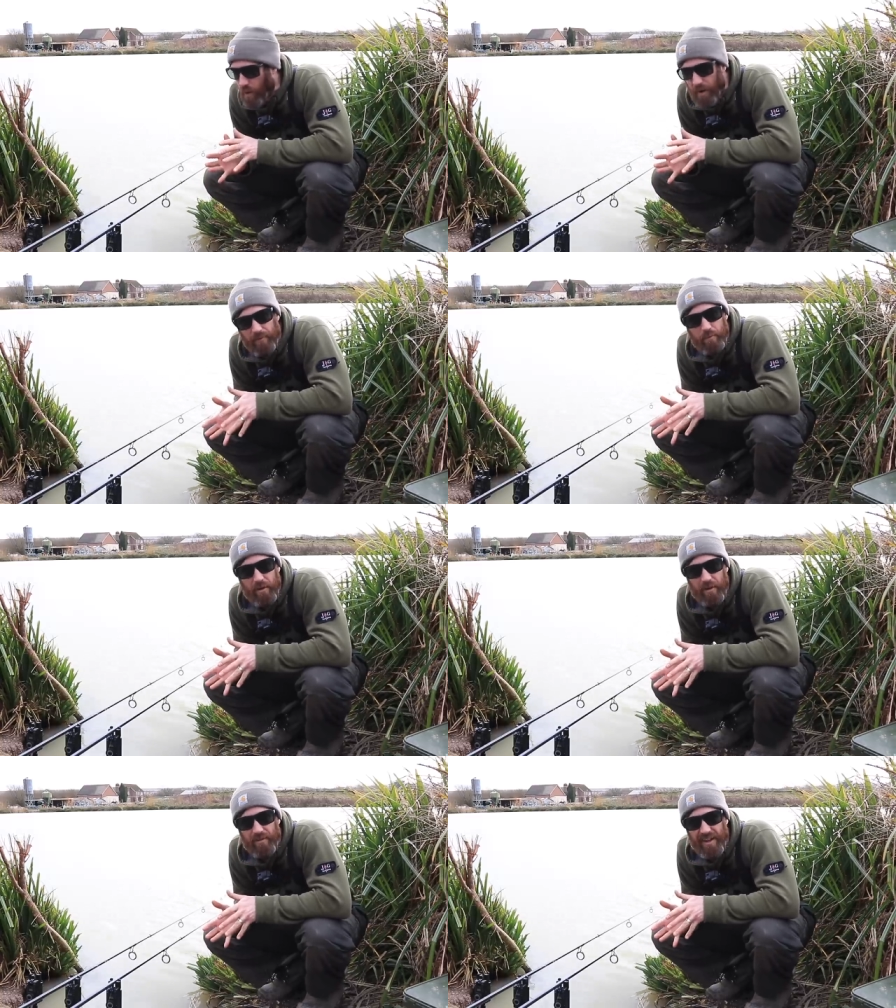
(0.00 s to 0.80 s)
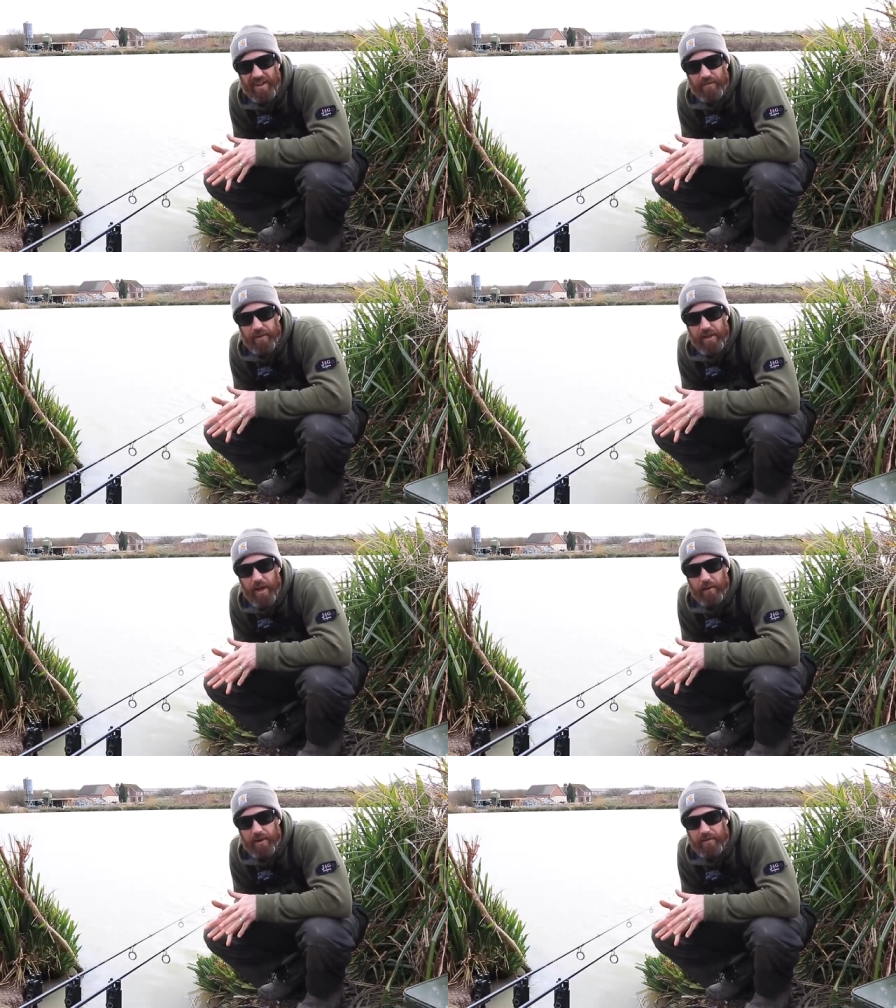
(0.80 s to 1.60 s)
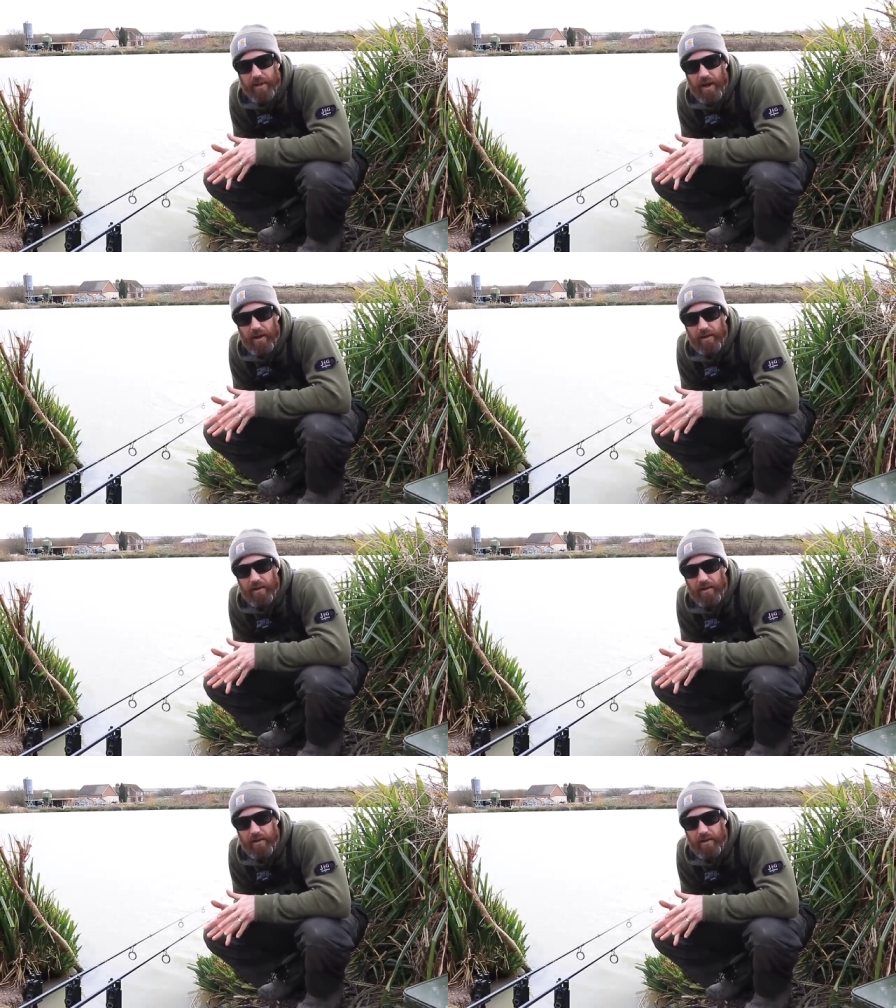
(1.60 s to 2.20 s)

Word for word: what I've proved in this video is that